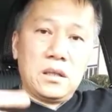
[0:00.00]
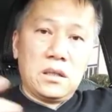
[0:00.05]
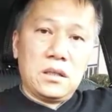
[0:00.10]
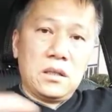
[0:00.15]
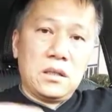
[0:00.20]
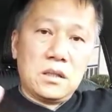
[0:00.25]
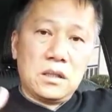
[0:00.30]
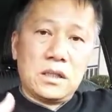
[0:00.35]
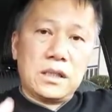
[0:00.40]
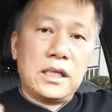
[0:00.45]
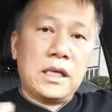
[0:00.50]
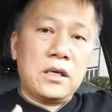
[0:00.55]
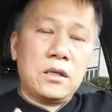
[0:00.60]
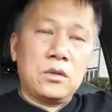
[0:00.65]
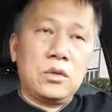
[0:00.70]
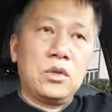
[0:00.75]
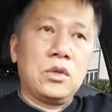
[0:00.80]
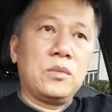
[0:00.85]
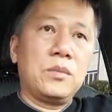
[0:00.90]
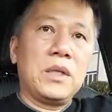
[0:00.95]

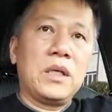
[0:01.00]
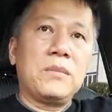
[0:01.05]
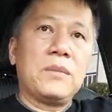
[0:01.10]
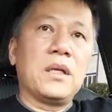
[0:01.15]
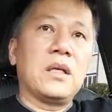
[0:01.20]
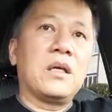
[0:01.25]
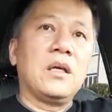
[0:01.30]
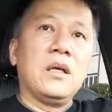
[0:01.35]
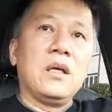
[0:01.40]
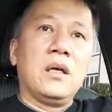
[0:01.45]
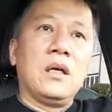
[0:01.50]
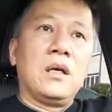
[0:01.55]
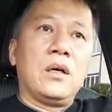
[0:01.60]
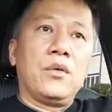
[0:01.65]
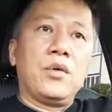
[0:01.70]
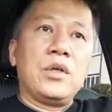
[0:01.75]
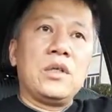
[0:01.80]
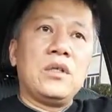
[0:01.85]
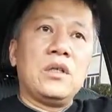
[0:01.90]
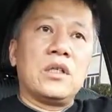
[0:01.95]
sell you and me, but
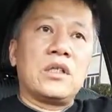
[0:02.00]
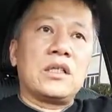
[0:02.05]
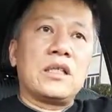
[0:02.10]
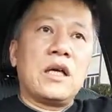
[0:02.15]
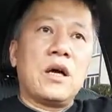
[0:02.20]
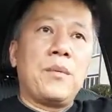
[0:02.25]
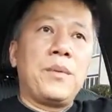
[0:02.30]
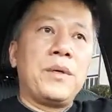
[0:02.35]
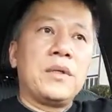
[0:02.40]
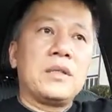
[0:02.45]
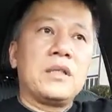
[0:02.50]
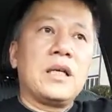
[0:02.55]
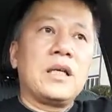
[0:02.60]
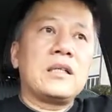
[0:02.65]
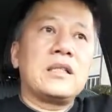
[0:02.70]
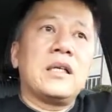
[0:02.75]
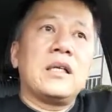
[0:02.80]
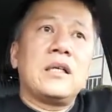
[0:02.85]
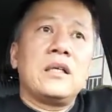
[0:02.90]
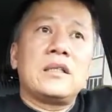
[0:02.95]
when you're a sell person,
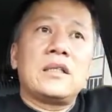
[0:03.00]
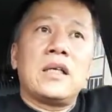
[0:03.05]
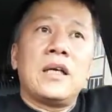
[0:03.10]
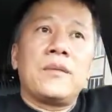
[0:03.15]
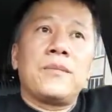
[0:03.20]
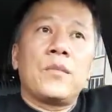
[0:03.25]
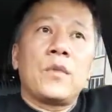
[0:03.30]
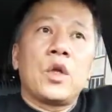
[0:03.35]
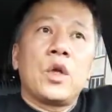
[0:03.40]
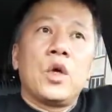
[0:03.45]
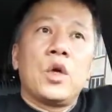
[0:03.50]
like say